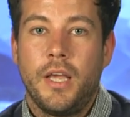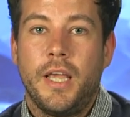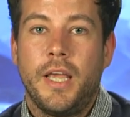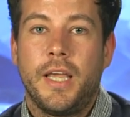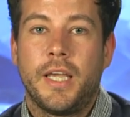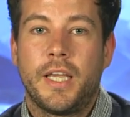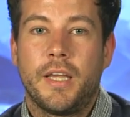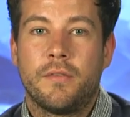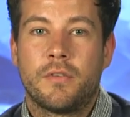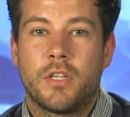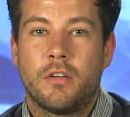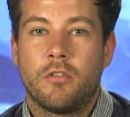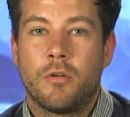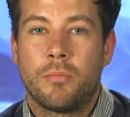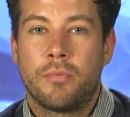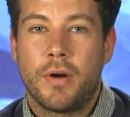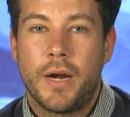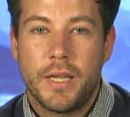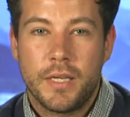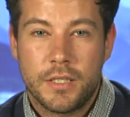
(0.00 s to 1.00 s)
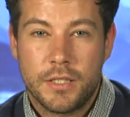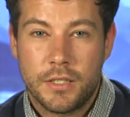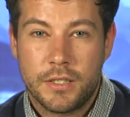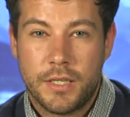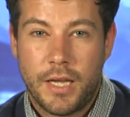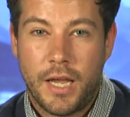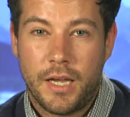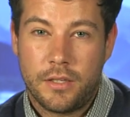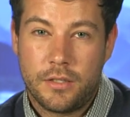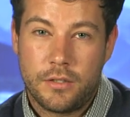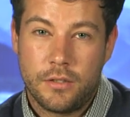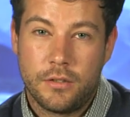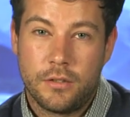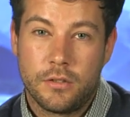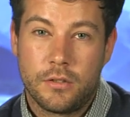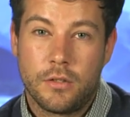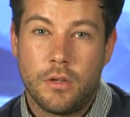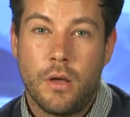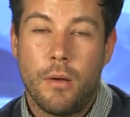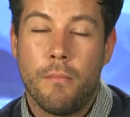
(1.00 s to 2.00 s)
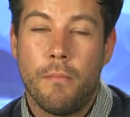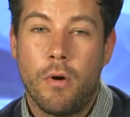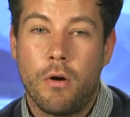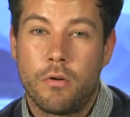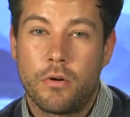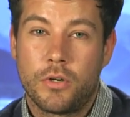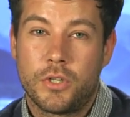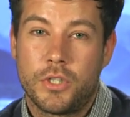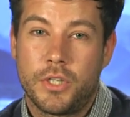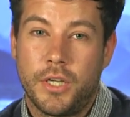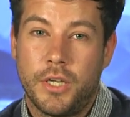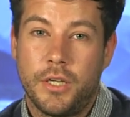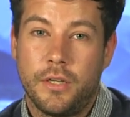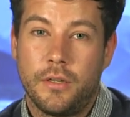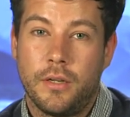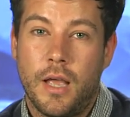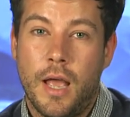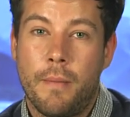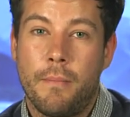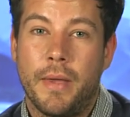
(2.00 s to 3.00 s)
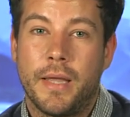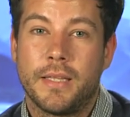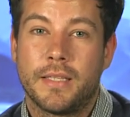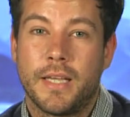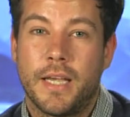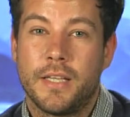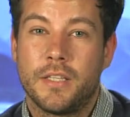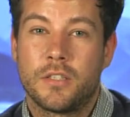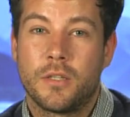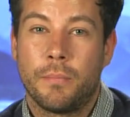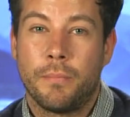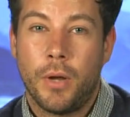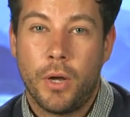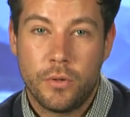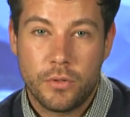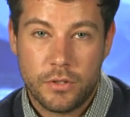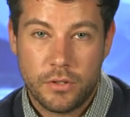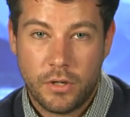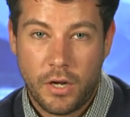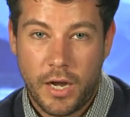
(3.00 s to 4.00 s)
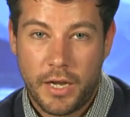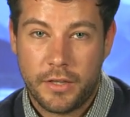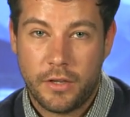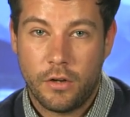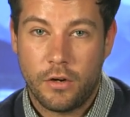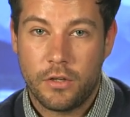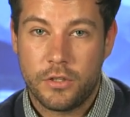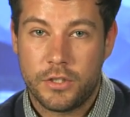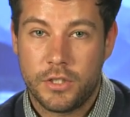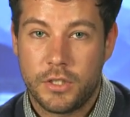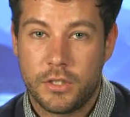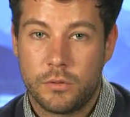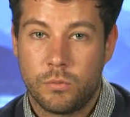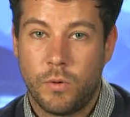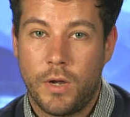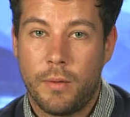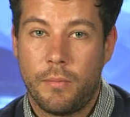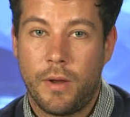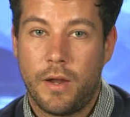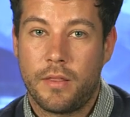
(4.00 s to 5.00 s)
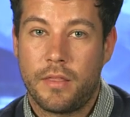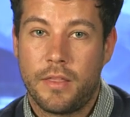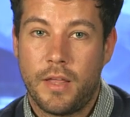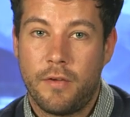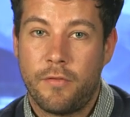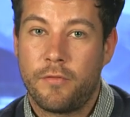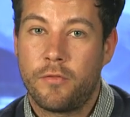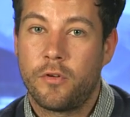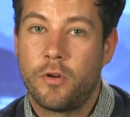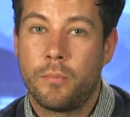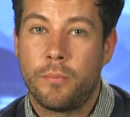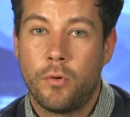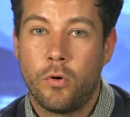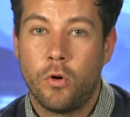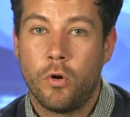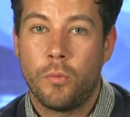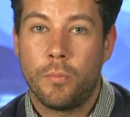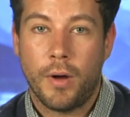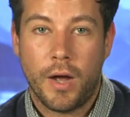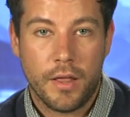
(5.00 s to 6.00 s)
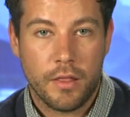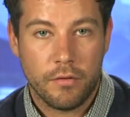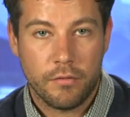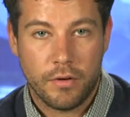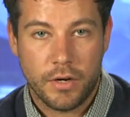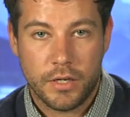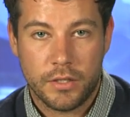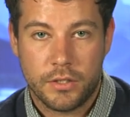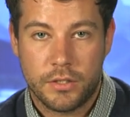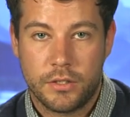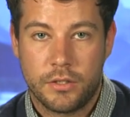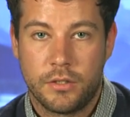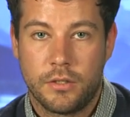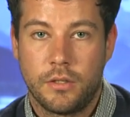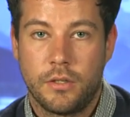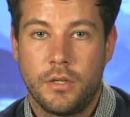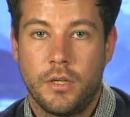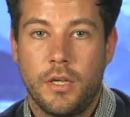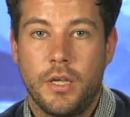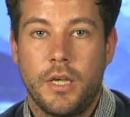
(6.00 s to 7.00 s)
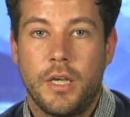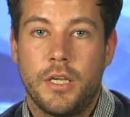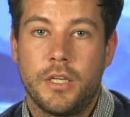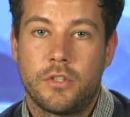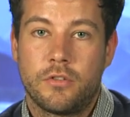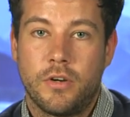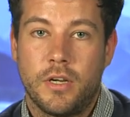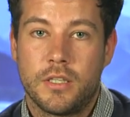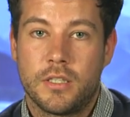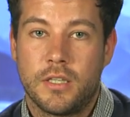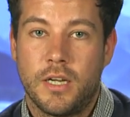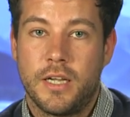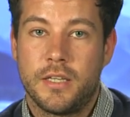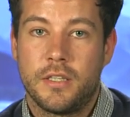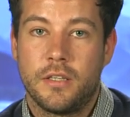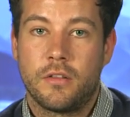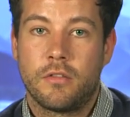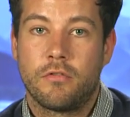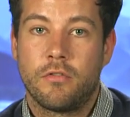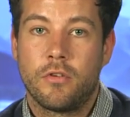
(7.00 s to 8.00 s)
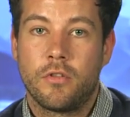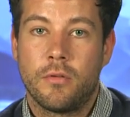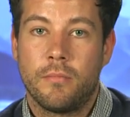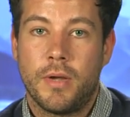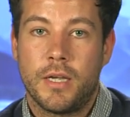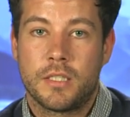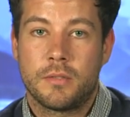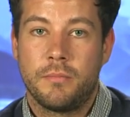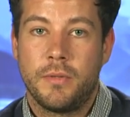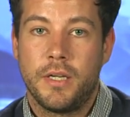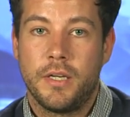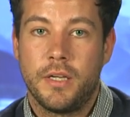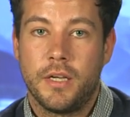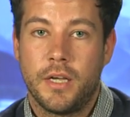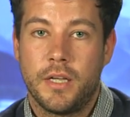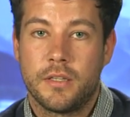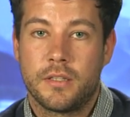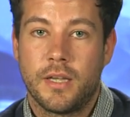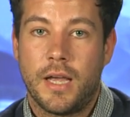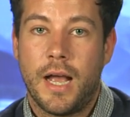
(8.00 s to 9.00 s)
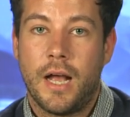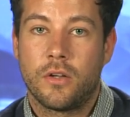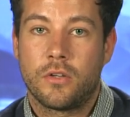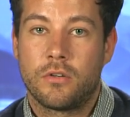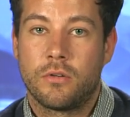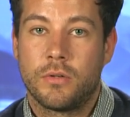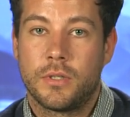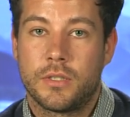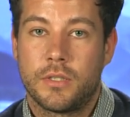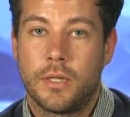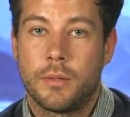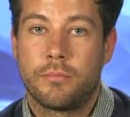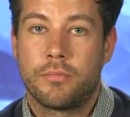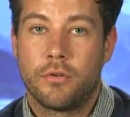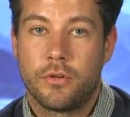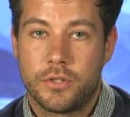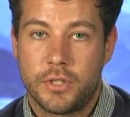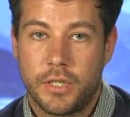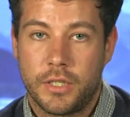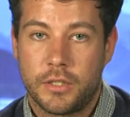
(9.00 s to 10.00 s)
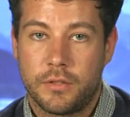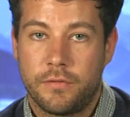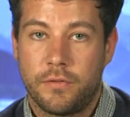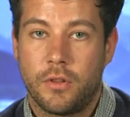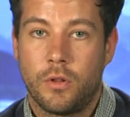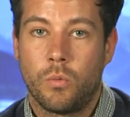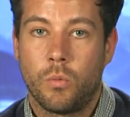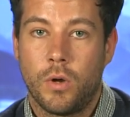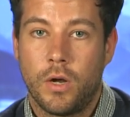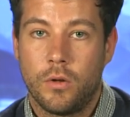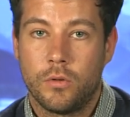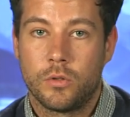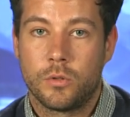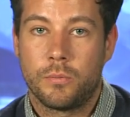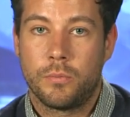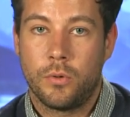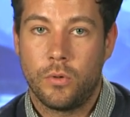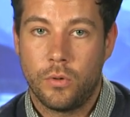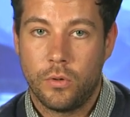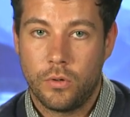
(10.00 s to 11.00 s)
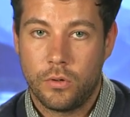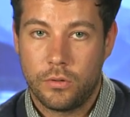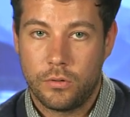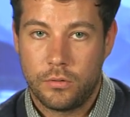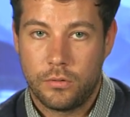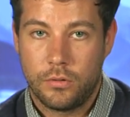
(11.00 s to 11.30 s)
It gives their rapacious actions a moral sheen and maintains the potent ideologies whereby theft from the poor by the rich is translated through the mass media into altruistic projects for the world's poor.